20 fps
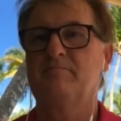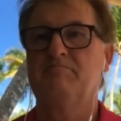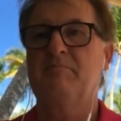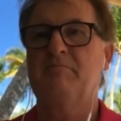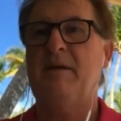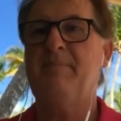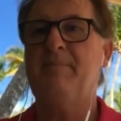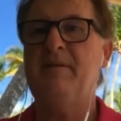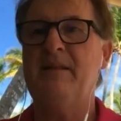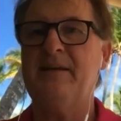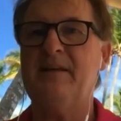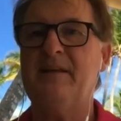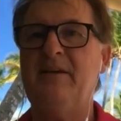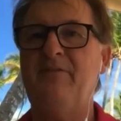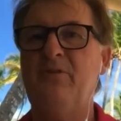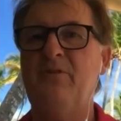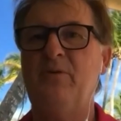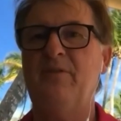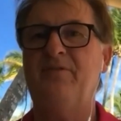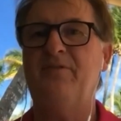Maybe they give
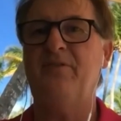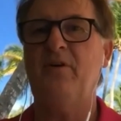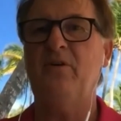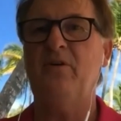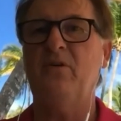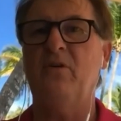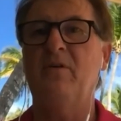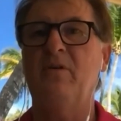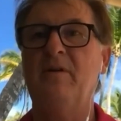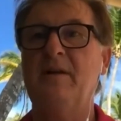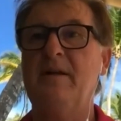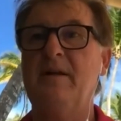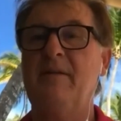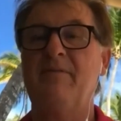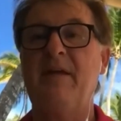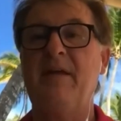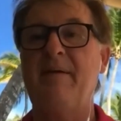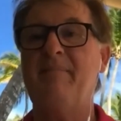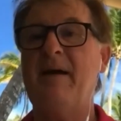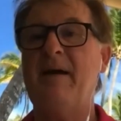you a referral.
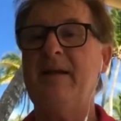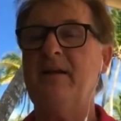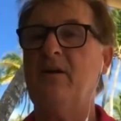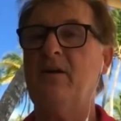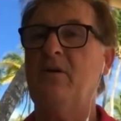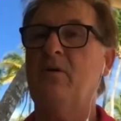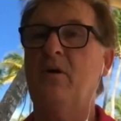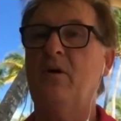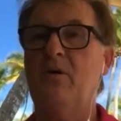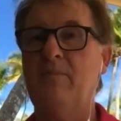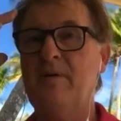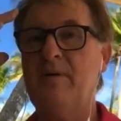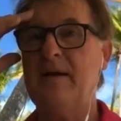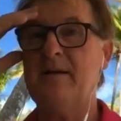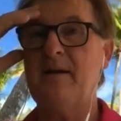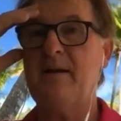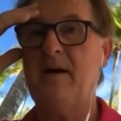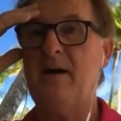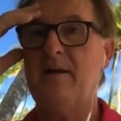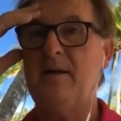They may go, oh my
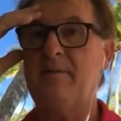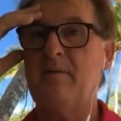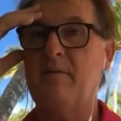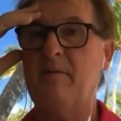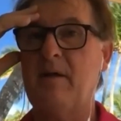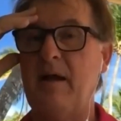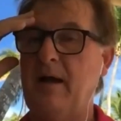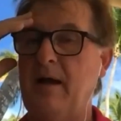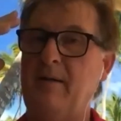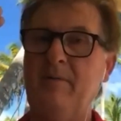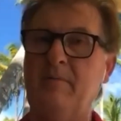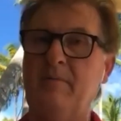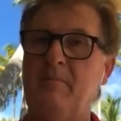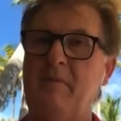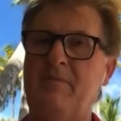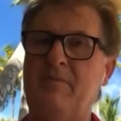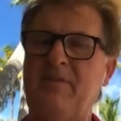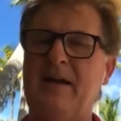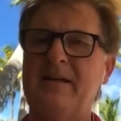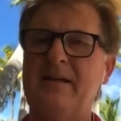God, I,
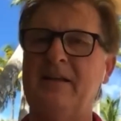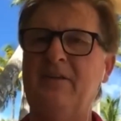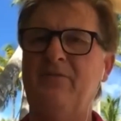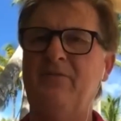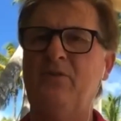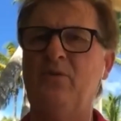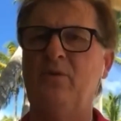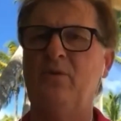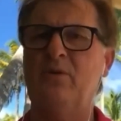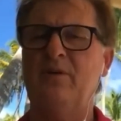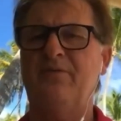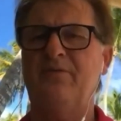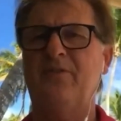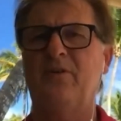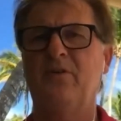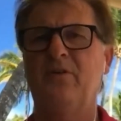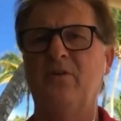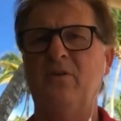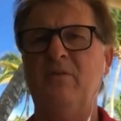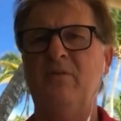if I give you a
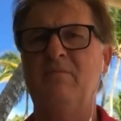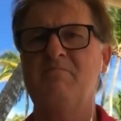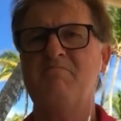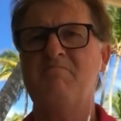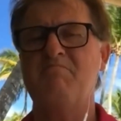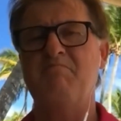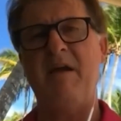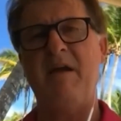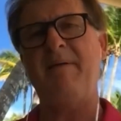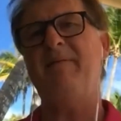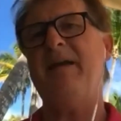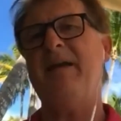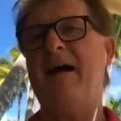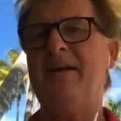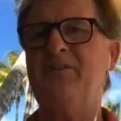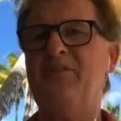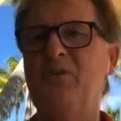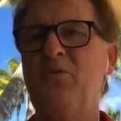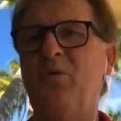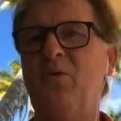referral, maybe I
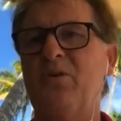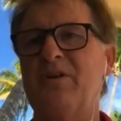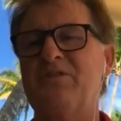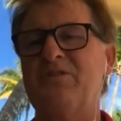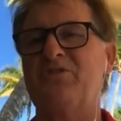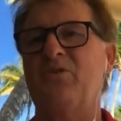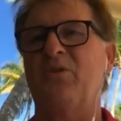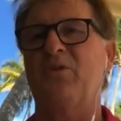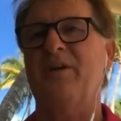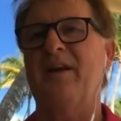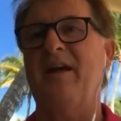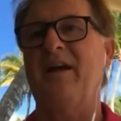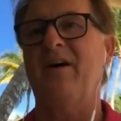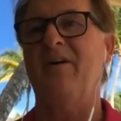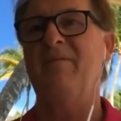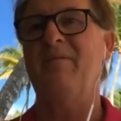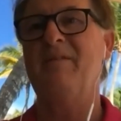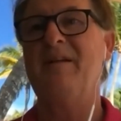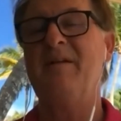do want to join now.